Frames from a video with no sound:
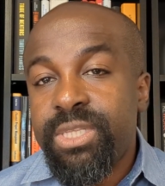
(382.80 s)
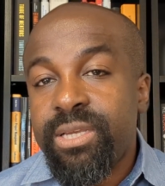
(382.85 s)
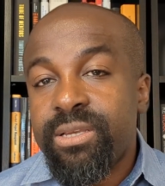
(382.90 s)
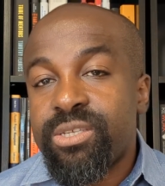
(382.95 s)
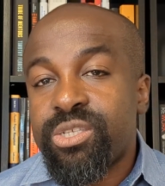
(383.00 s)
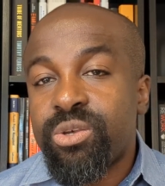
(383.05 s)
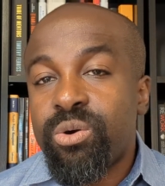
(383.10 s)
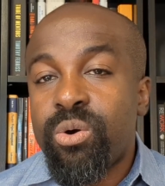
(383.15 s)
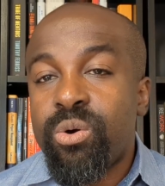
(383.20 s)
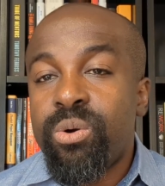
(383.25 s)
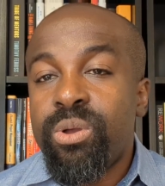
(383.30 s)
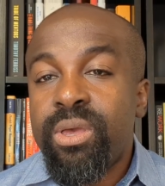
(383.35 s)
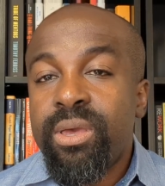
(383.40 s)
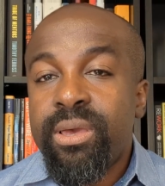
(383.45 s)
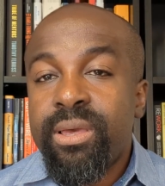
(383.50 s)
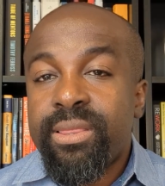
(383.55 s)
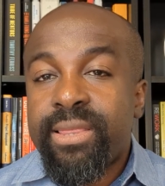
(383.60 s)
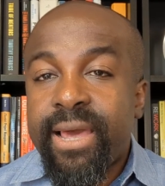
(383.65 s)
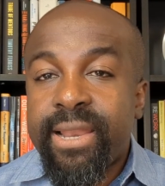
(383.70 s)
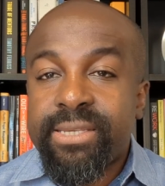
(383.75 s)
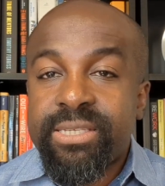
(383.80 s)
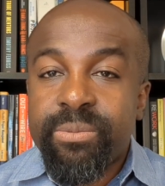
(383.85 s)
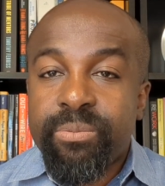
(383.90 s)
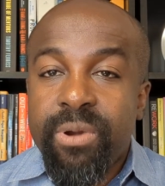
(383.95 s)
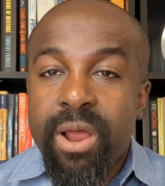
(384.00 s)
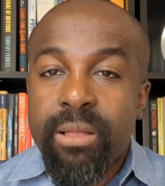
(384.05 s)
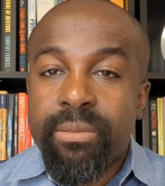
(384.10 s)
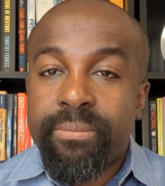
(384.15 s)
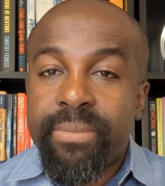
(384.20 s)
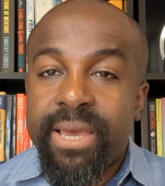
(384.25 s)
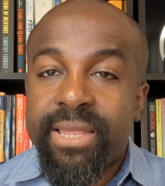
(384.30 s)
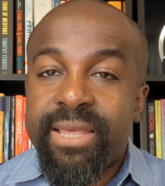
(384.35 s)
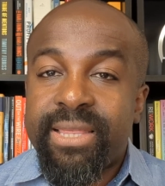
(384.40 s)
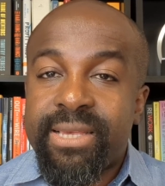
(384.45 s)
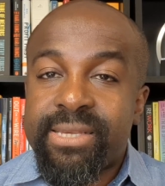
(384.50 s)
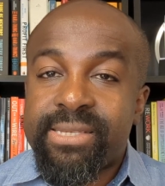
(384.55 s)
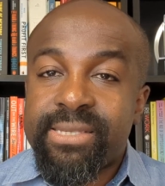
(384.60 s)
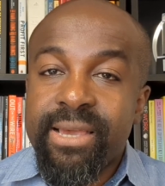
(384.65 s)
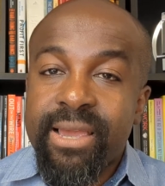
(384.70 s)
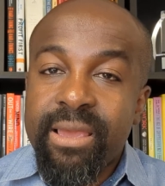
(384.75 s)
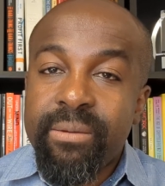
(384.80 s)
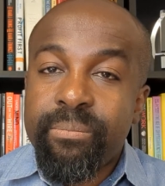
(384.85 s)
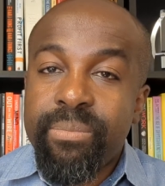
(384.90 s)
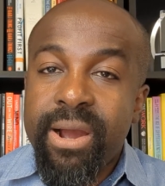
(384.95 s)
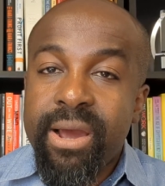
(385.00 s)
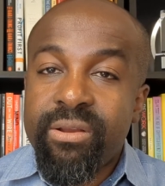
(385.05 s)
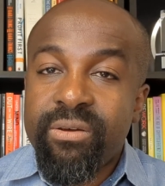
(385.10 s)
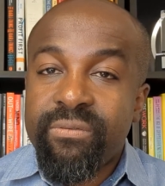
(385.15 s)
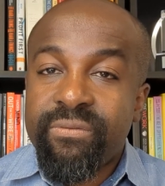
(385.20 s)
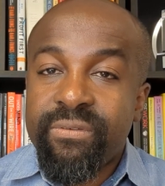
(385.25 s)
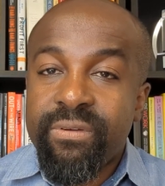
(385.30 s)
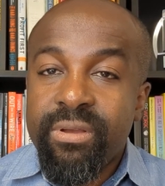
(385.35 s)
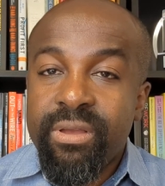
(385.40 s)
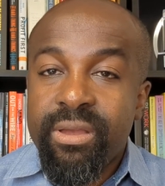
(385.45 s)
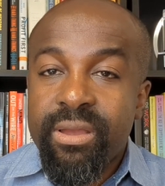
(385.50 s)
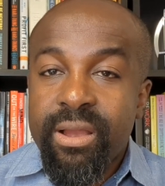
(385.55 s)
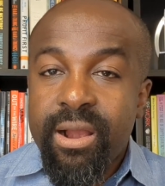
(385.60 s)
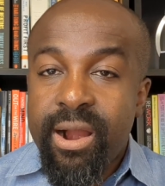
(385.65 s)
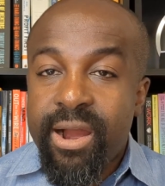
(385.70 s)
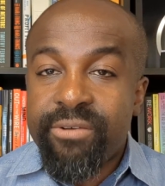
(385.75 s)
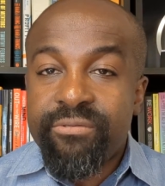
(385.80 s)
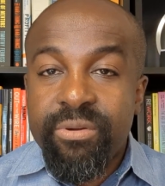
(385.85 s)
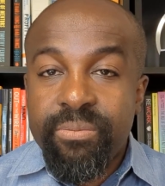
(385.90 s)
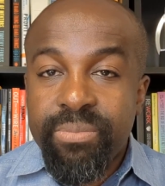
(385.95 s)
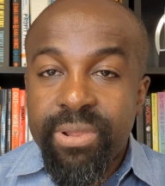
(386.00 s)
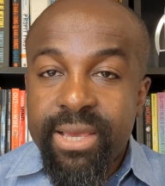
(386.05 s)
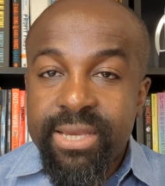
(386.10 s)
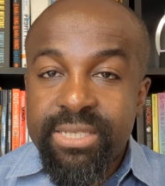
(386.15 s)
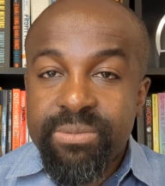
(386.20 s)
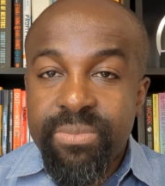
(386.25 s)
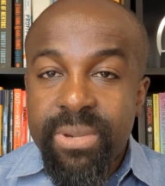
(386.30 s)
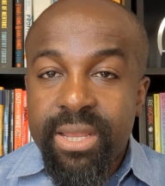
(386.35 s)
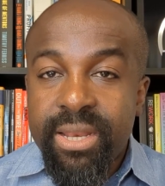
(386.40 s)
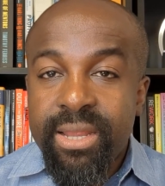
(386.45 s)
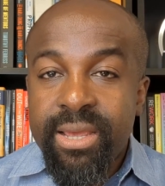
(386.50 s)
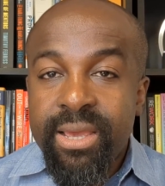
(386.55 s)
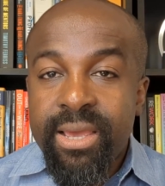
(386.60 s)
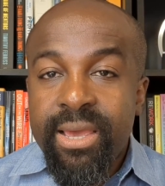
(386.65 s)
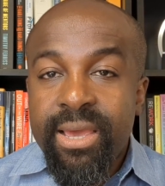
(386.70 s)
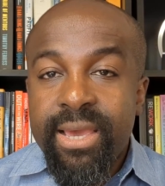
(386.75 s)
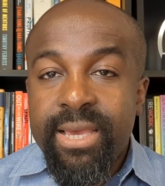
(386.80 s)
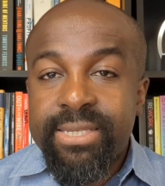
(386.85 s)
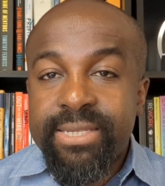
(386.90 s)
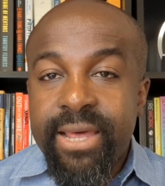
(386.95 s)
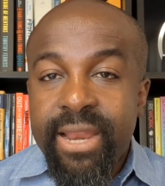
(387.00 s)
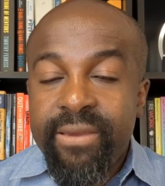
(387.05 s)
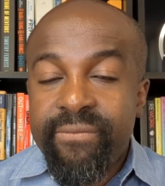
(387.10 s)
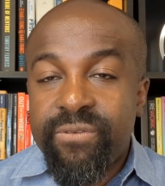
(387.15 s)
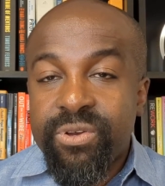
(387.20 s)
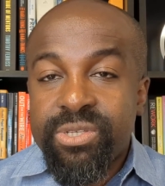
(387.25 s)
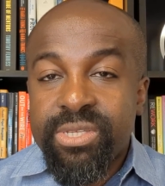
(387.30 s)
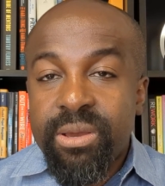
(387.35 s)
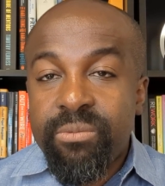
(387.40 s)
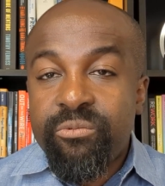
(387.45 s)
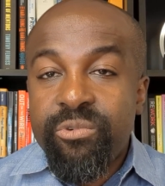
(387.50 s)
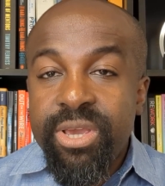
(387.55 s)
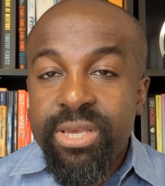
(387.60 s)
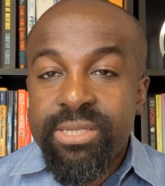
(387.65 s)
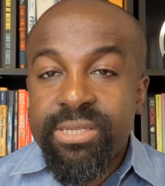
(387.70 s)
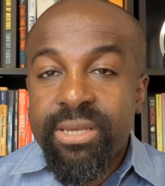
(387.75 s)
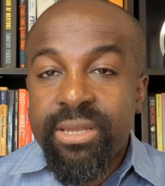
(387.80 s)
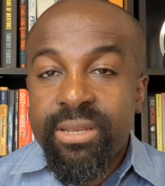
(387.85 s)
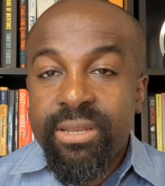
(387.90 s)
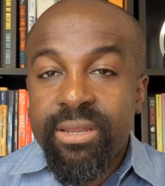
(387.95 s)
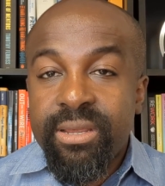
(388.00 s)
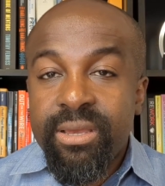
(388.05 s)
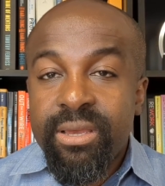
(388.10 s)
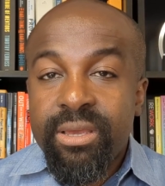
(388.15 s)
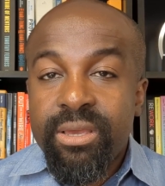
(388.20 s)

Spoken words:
So that is a problem. And then the second part of card replacement is that if for some reason